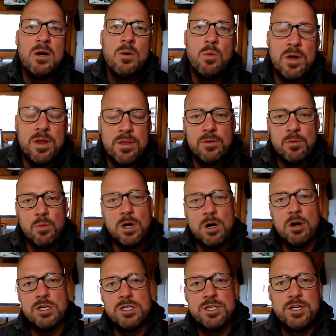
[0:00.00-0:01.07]
with
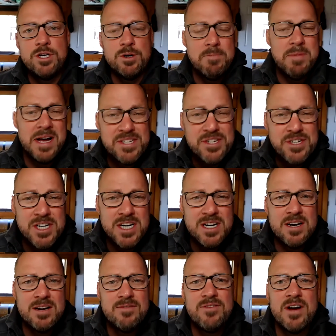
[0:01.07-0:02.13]
regards to your
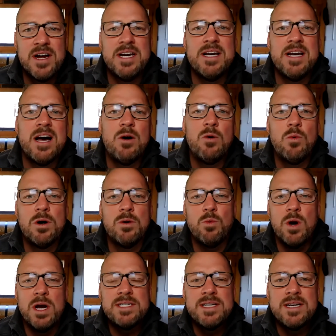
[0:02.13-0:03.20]
messaging and finding out what
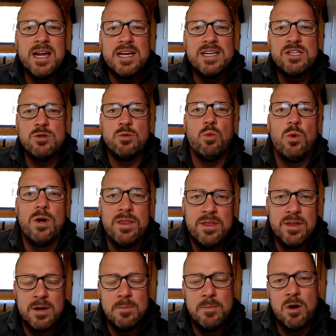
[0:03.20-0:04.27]
resonates with
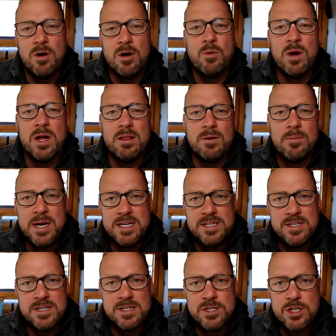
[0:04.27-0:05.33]
them on a regular
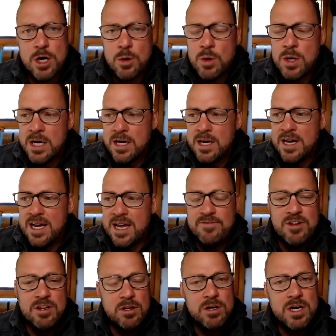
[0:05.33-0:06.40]
basis. So
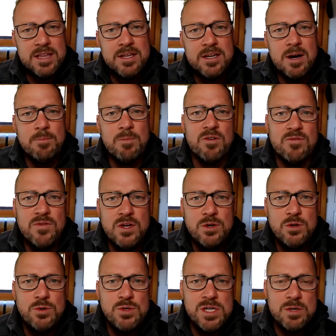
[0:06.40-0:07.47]
if you look at the number of
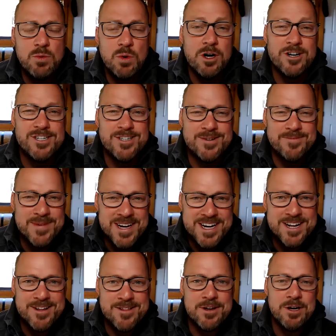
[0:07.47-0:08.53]
views in regards to the
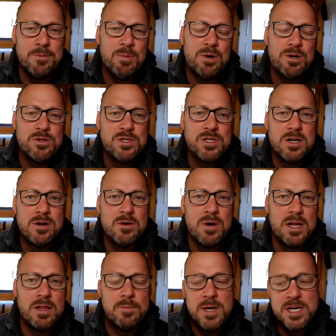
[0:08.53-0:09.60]
media that you're producing on a
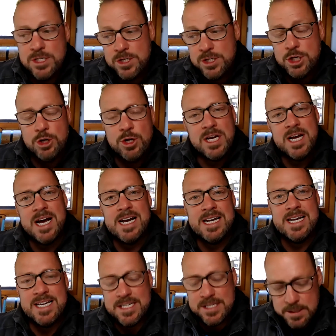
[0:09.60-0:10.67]
regular basis, you can kind
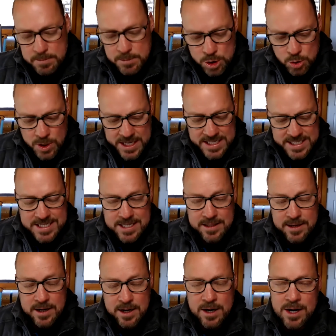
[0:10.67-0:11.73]
of get some trends
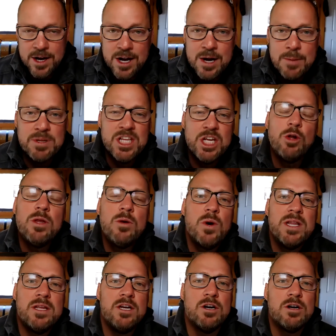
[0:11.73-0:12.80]
in there. But the only
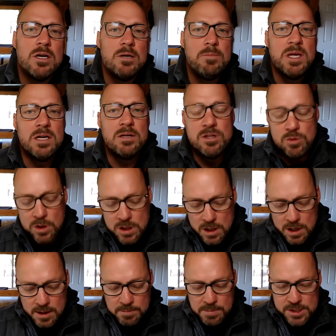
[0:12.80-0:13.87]
way that you're going to be able to
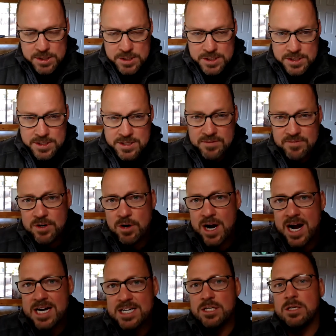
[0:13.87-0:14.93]
accomplish this is if you're
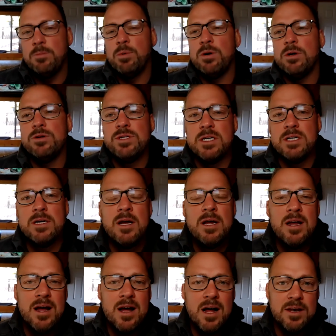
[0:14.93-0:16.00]
actually producing
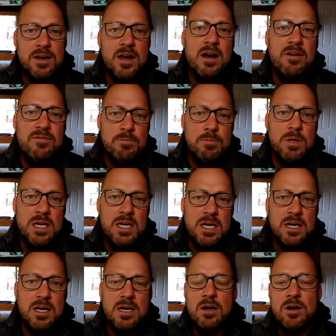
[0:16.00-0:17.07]
enough
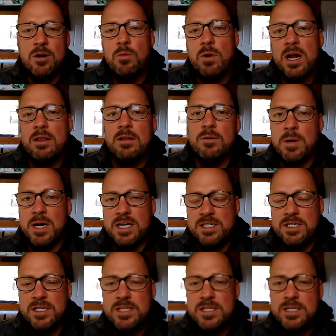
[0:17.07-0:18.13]
media on a regular
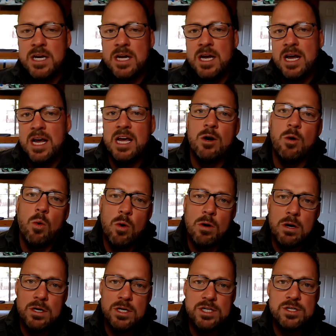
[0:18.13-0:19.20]
basis in
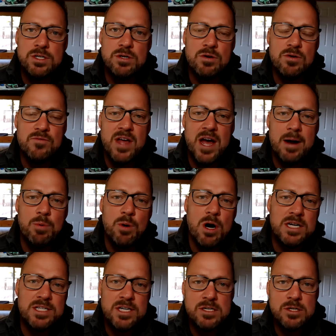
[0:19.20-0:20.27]
order to serve that
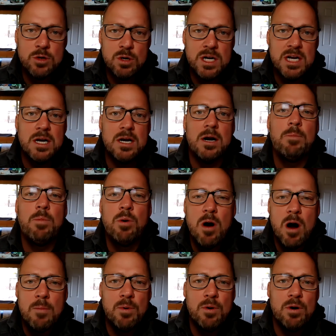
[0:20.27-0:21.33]
process or get it a
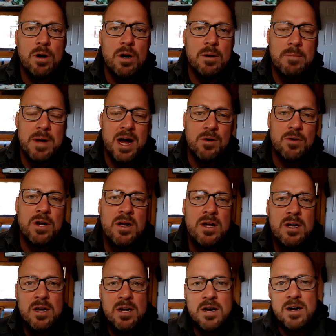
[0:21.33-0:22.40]
proper amount
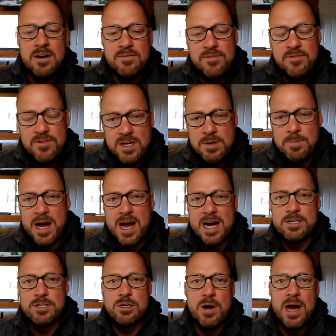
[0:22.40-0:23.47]
of
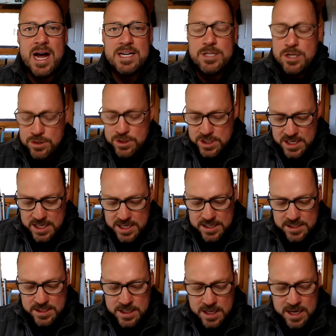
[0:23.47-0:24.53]
feedback. So as you see,
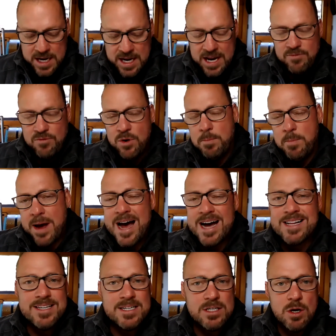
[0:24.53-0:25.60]
is if we
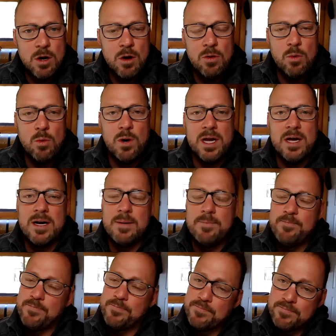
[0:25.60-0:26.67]
back this all the way up,